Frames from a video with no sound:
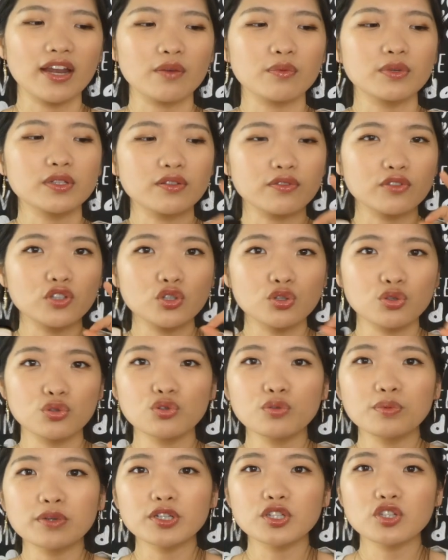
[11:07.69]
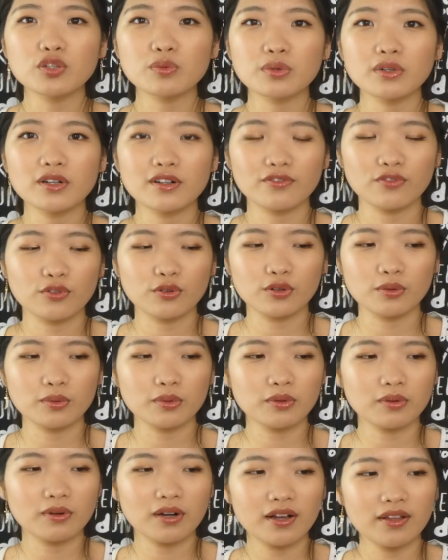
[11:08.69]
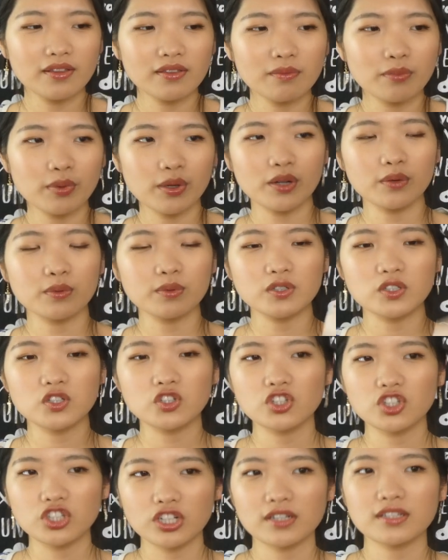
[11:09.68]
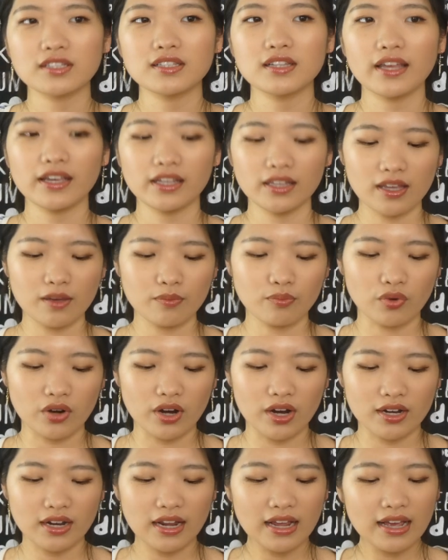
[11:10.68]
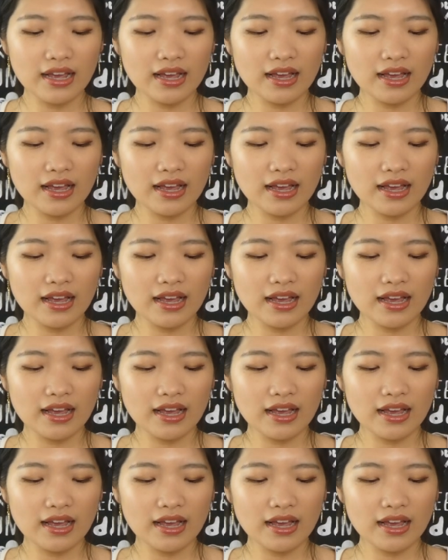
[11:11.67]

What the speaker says: It was a super super affordable one, but it was just like that brand,